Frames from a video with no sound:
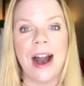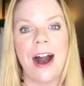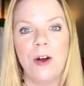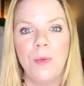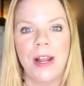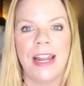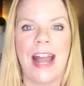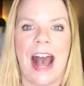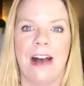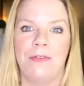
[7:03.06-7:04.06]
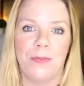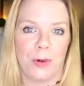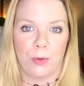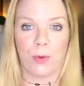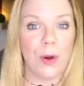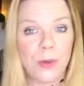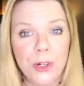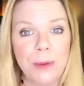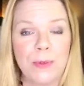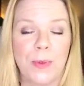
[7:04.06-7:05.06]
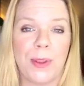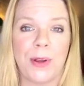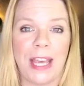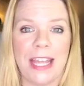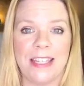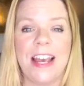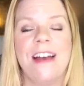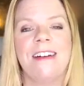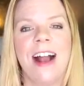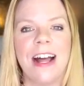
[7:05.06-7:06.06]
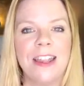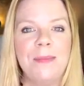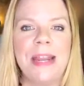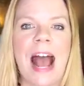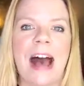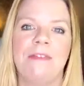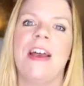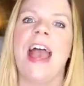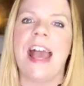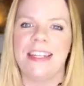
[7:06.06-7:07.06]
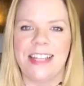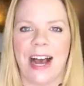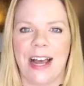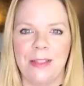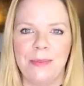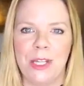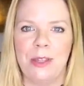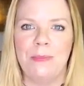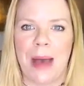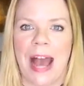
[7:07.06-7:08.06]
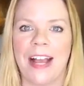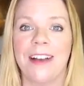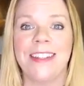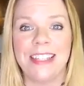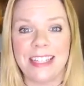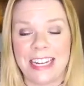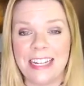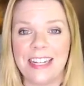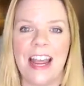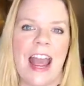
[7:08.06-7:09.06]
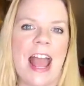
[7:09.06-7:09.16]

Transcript: cut one in half for road trips with your kids, cut them in half and tie them to the back seat,